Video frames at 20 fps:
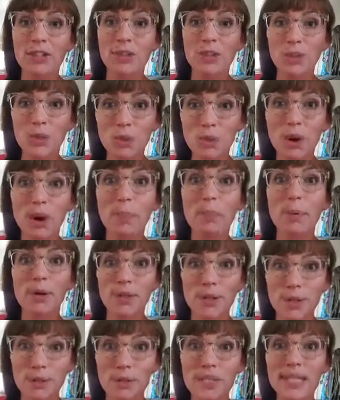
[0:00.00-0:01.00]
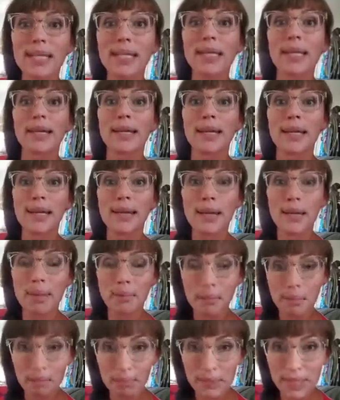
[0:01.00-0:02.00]
you are producing
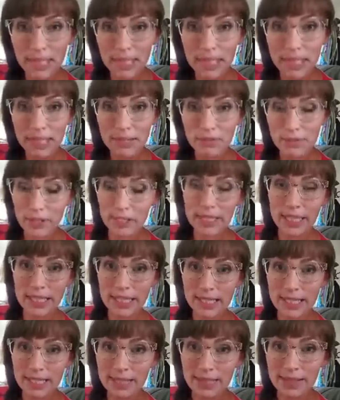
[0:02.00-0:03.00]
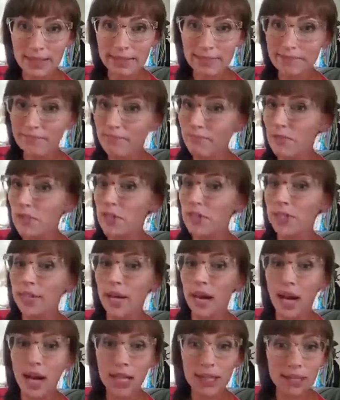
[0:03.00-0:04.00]
meaningful sentences.
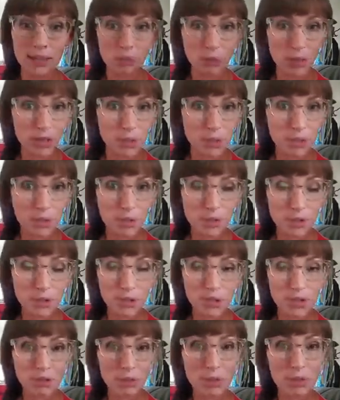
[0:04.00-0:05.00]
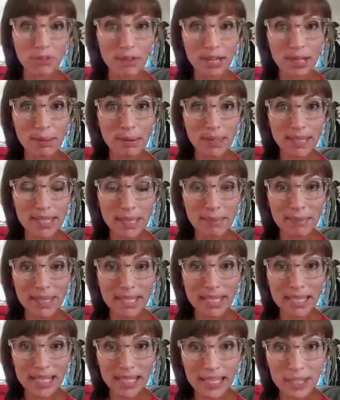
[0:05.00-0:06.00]
Not what you would produce if you were writing about the same
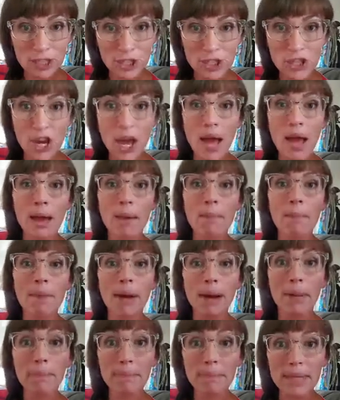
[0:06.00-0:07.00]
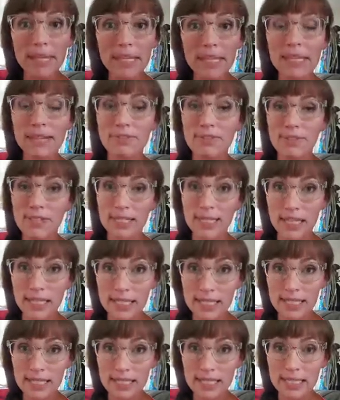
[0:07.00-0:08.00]
thing in English, but meaningful
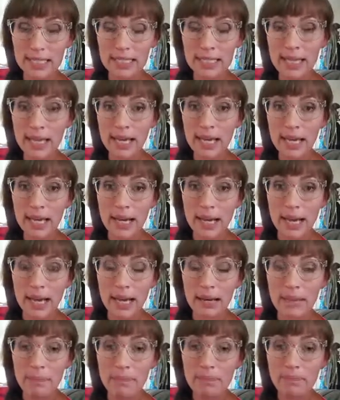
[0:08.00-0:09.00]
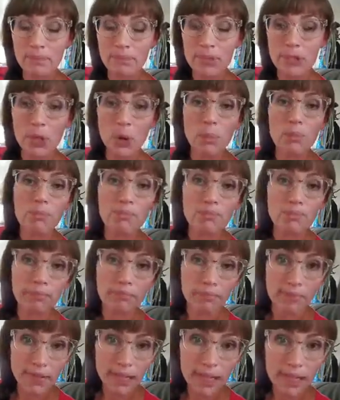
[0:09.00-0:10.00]
sentences. So
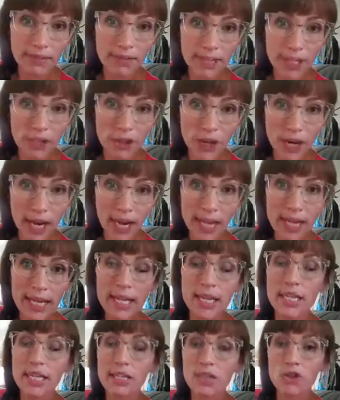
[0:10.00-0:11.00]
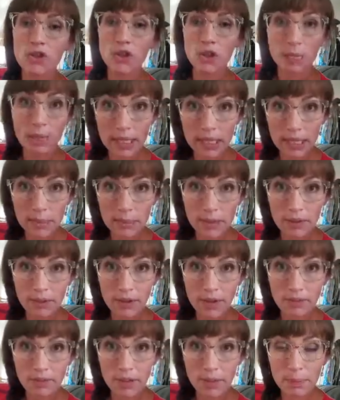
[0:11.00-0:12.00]
give it a try. Shoot me an email if
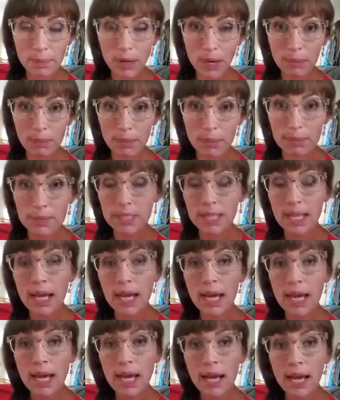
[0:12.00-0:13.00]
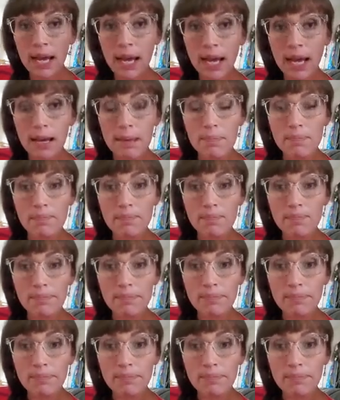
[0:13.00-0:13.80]
you have any problems. And